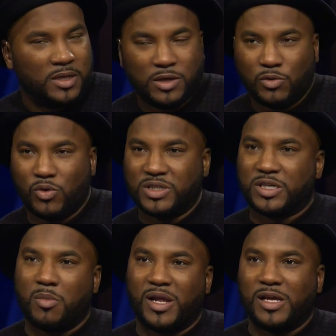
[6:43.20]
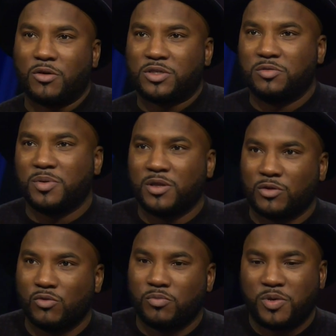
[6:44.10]
what somebody else has been
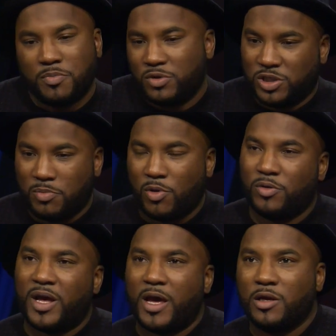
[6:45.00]
through, people jump on that.